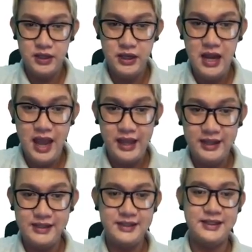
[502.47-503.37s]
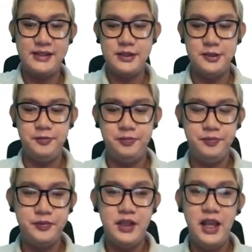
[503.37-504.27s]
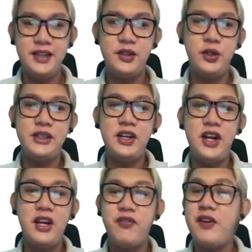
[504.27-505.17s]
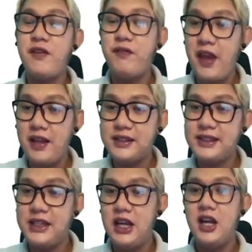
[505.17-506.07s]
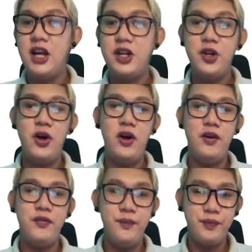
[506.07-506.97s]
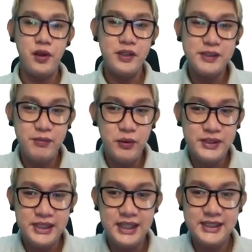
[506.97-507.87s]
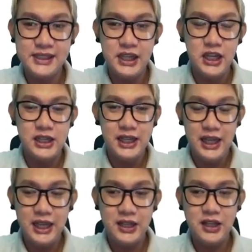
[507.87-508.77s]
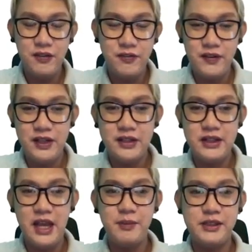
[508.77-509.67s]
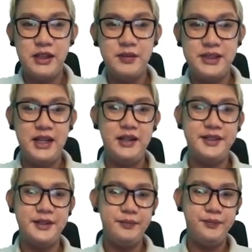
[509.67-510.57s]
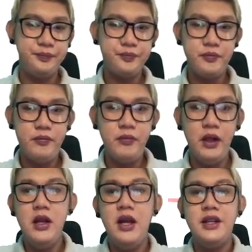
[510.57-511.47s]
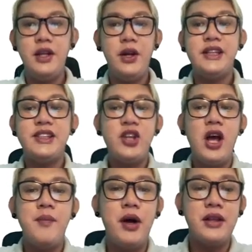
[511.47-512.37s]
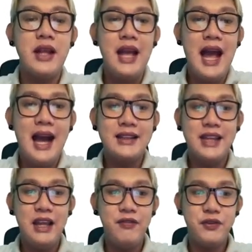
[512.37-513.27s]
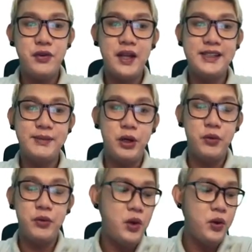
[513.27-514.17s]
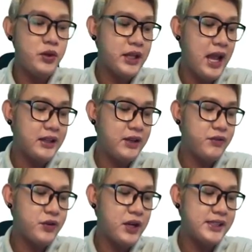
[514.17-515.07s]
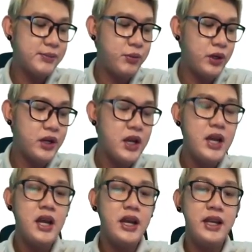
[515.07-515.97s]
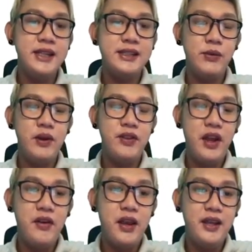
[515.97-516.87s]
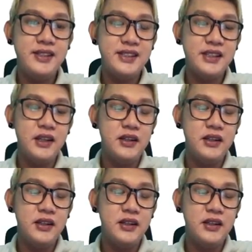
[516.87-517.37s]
lysed. Okay, so these are the different effects of osmosis in different types of cells. Now let us talk about active transport. We know that active transport is when there is